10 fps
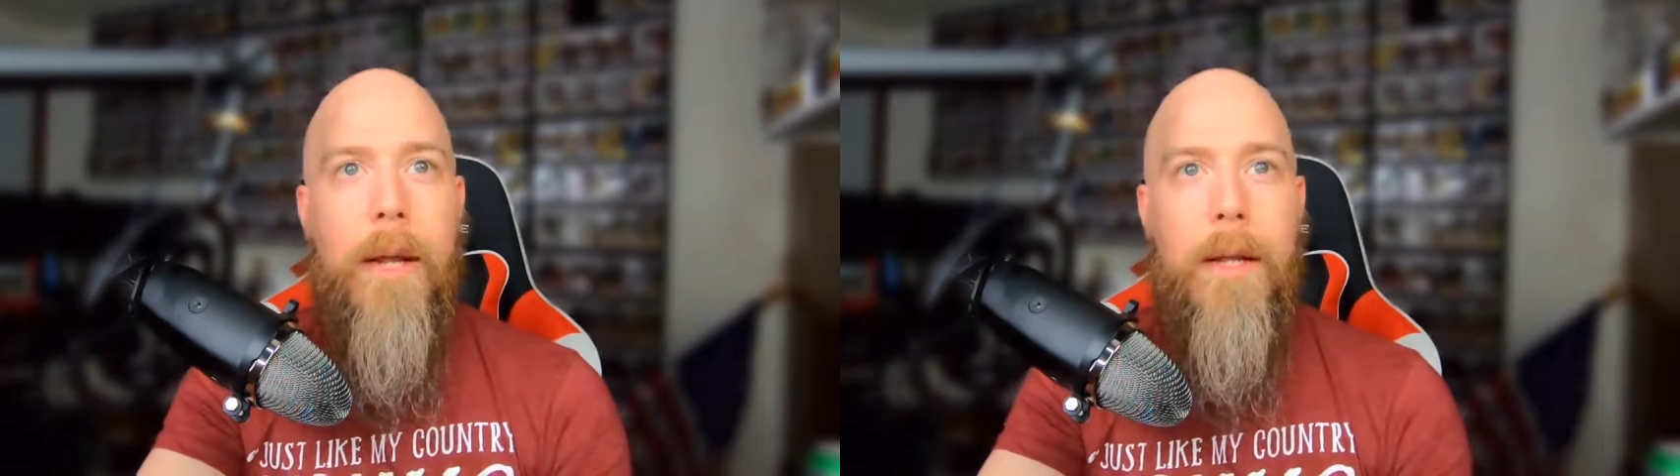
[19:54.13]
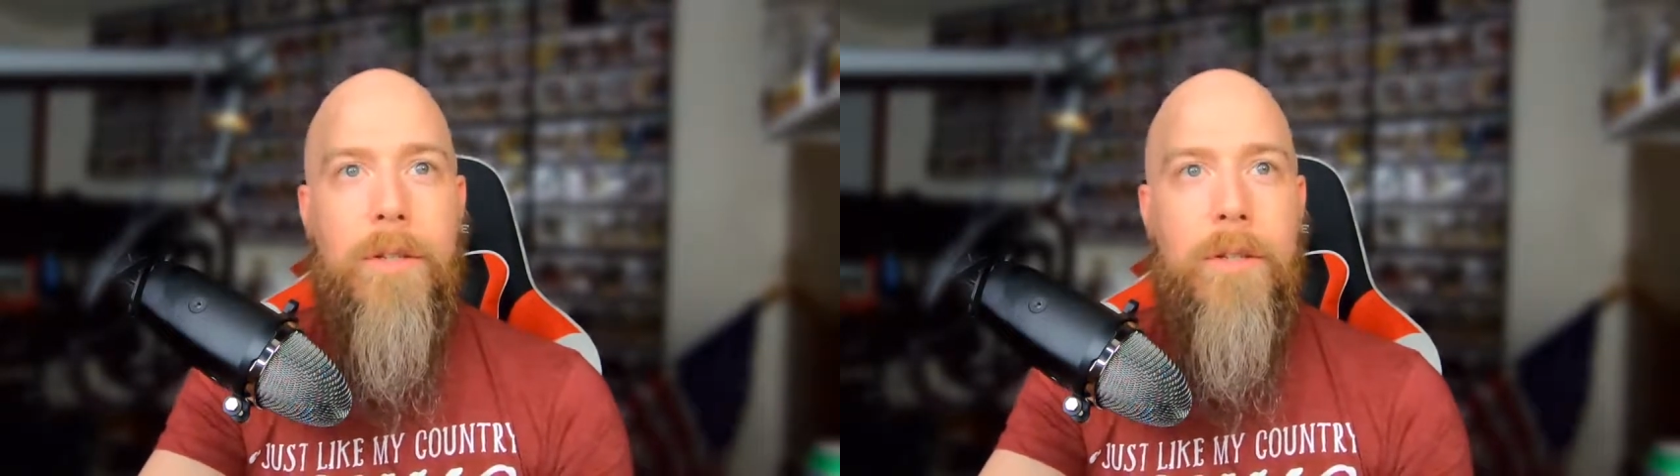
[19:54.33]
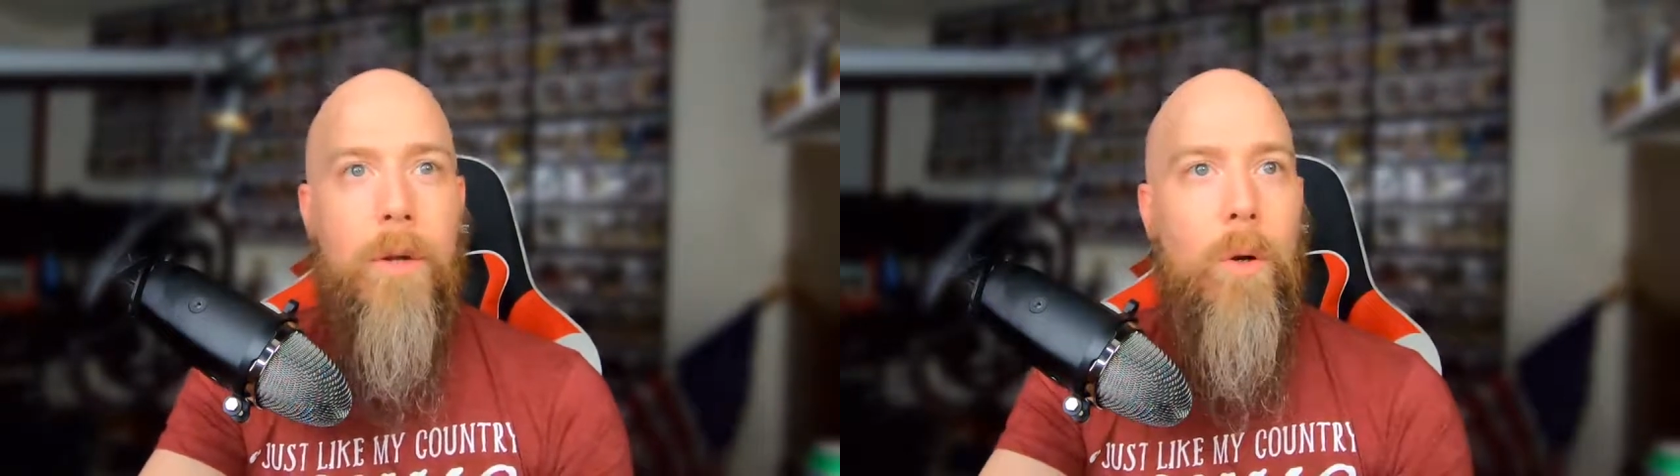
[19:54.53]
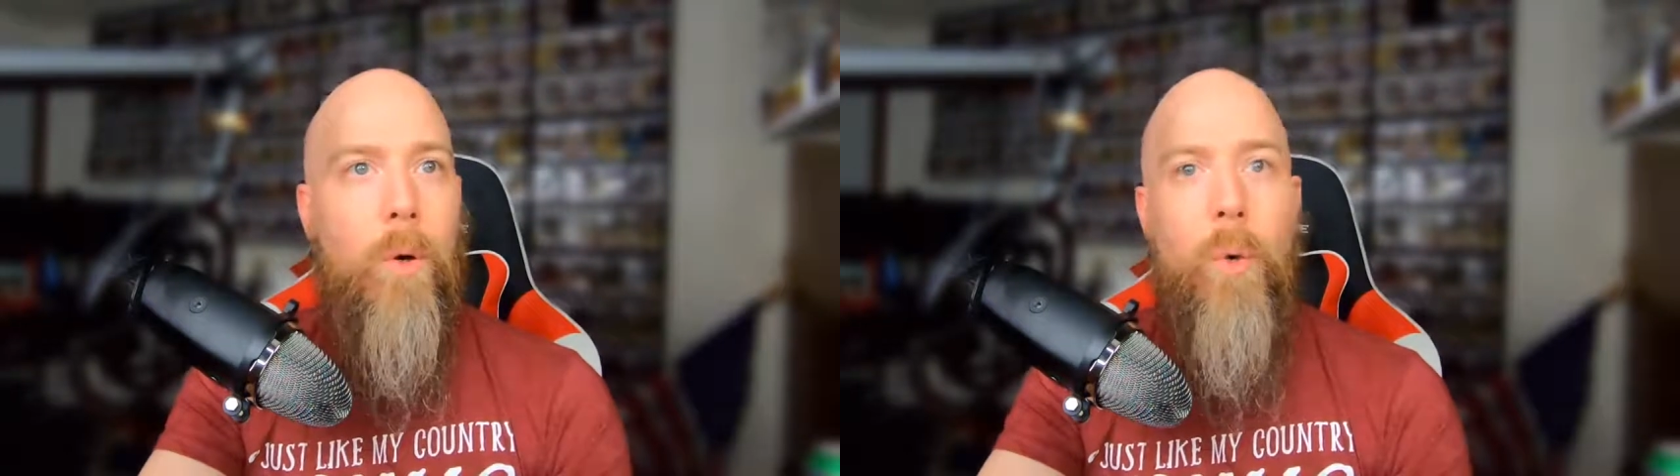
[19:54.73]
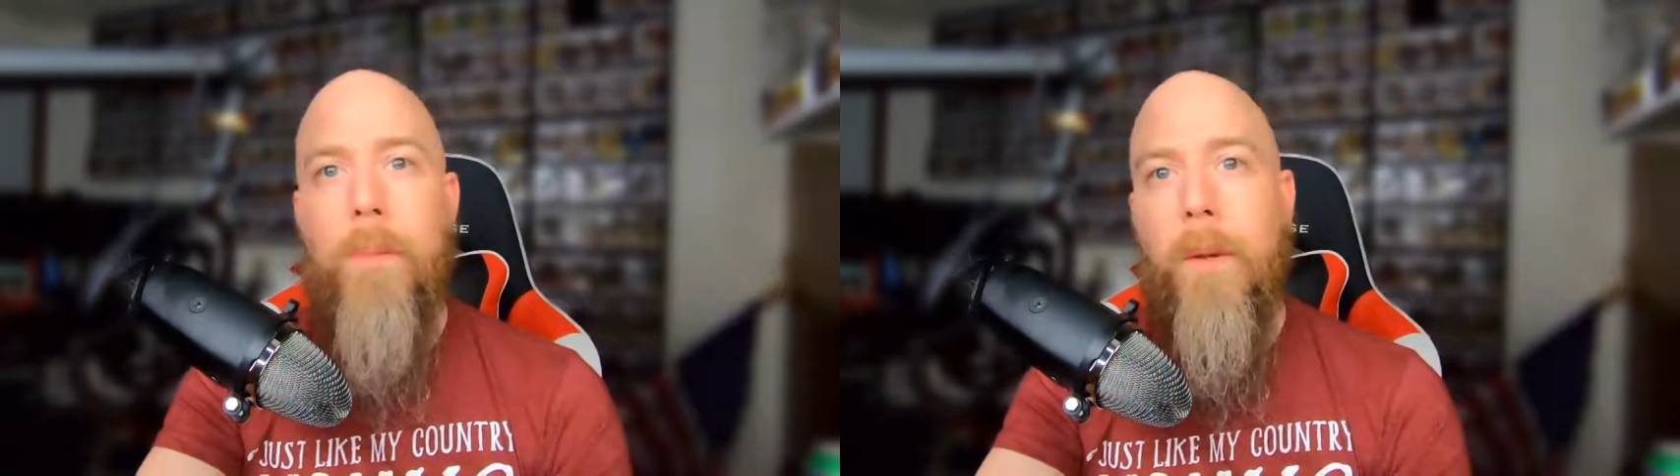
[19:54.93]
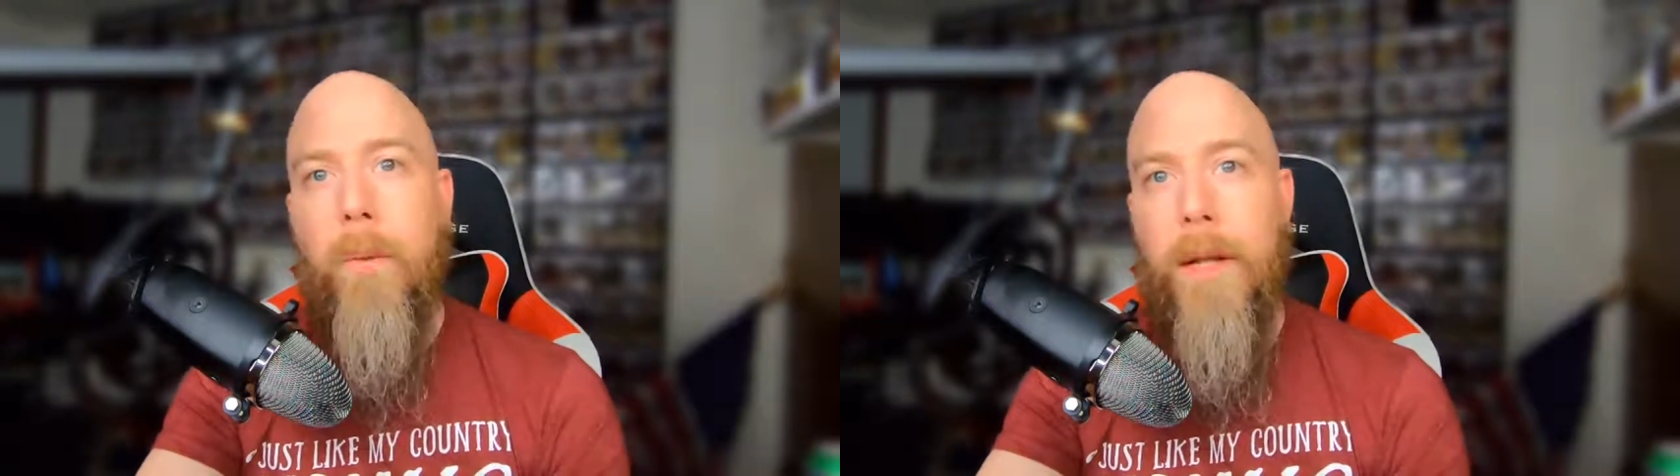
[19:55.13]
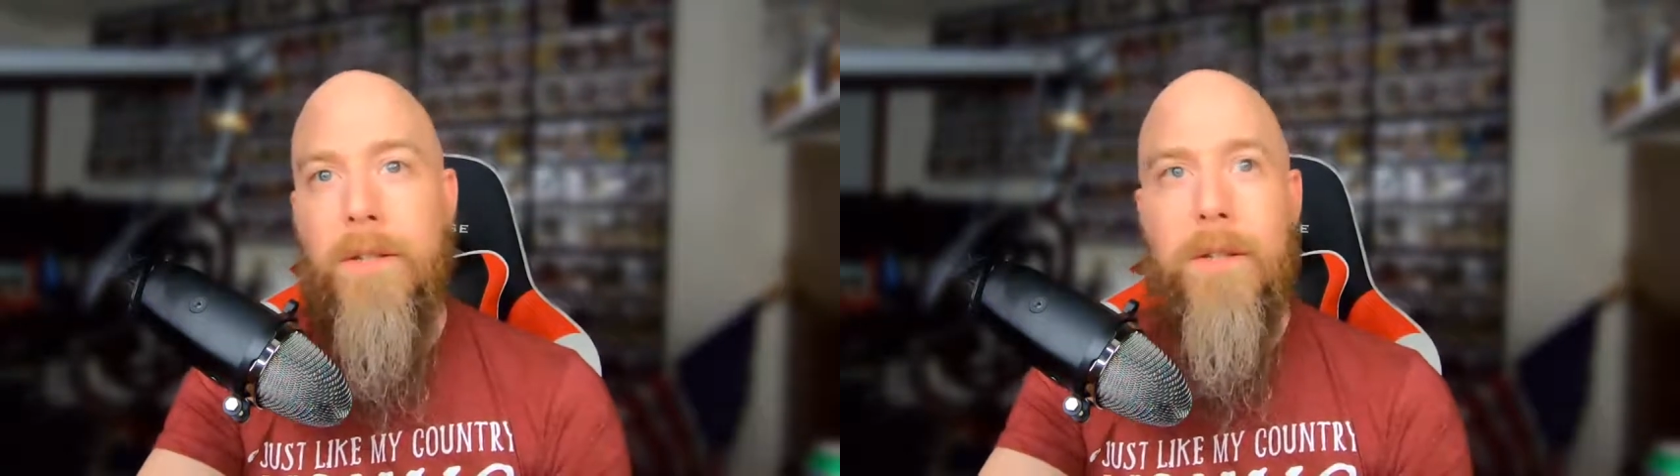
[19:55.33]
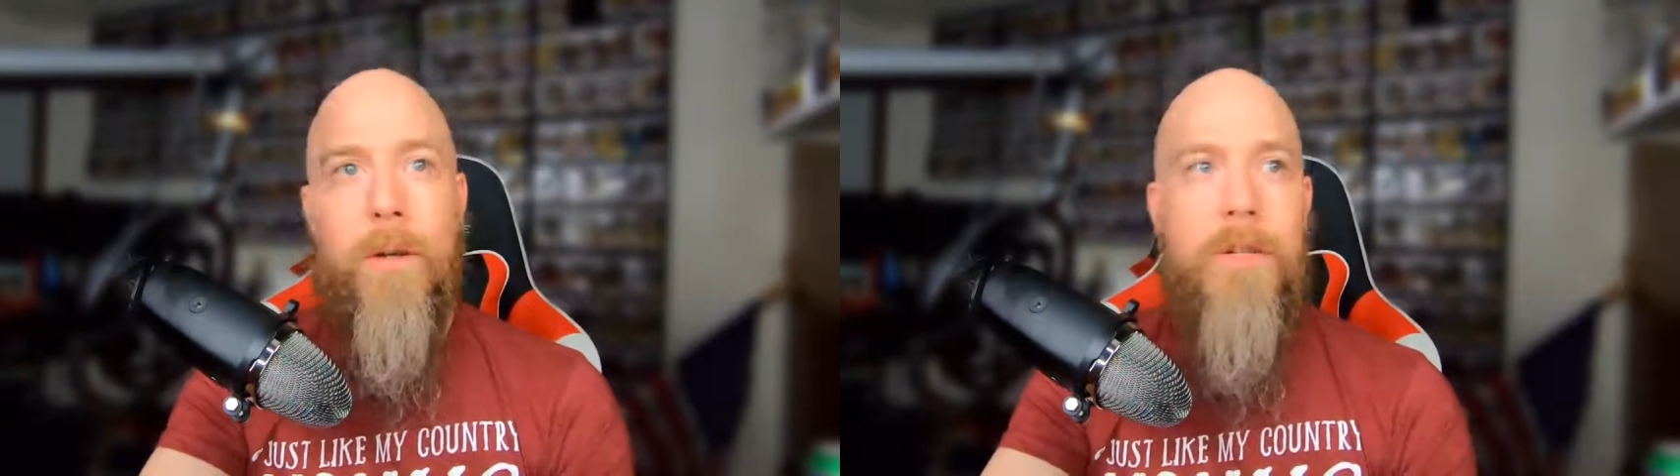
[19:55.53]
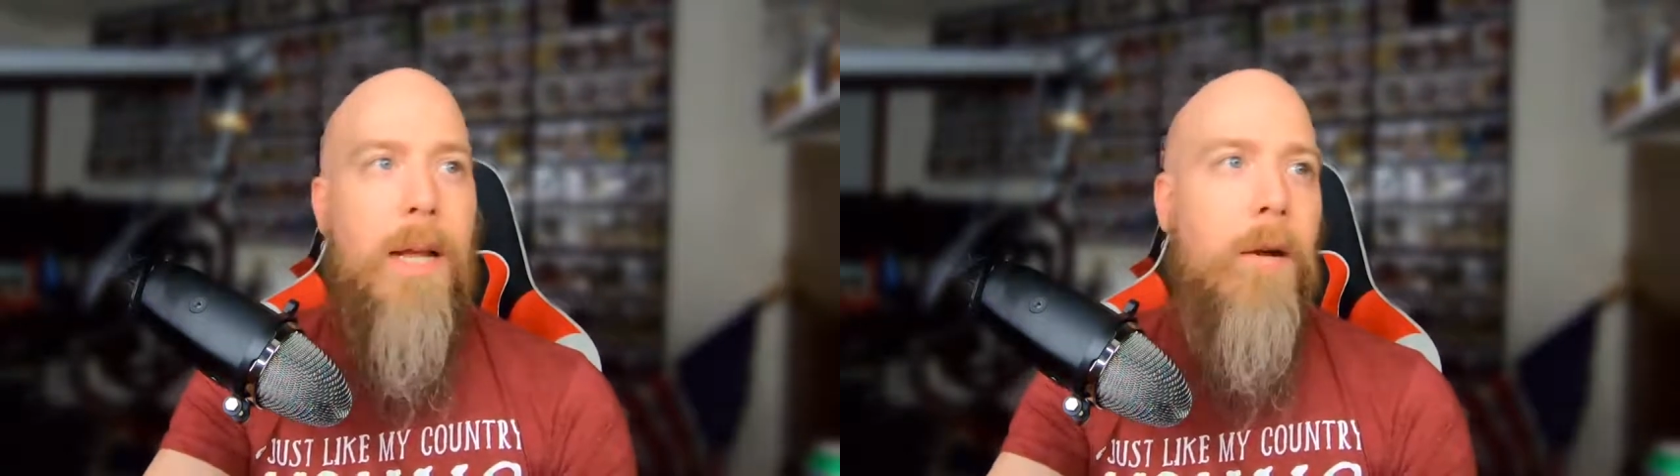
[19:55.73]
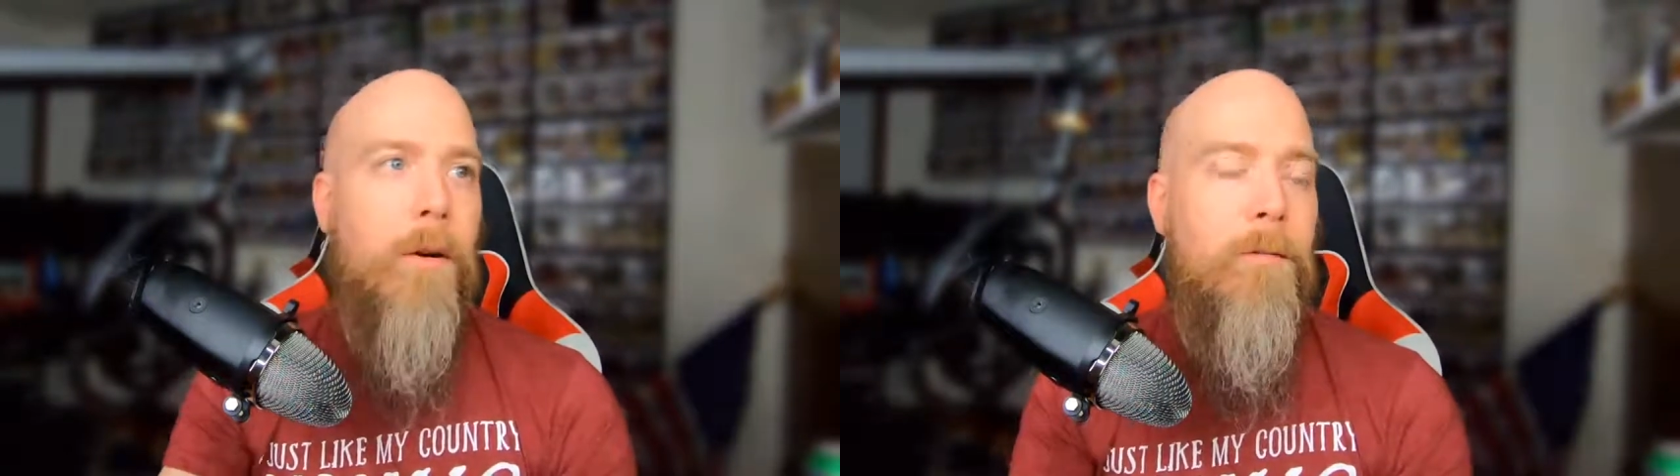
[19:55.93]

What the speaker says: And so, as it turns out,